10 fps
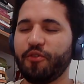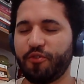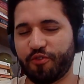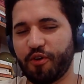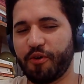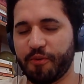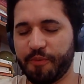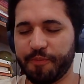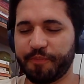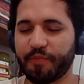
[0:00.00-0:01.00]
So
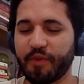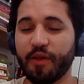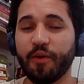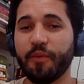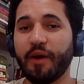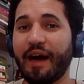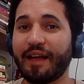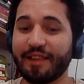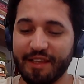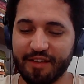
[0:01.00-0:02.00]

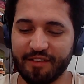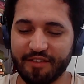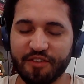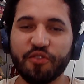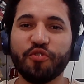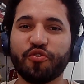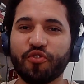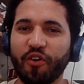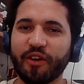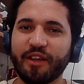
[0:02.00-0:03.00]
at least you
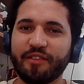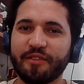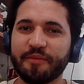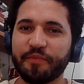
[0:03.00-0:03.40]
talk it.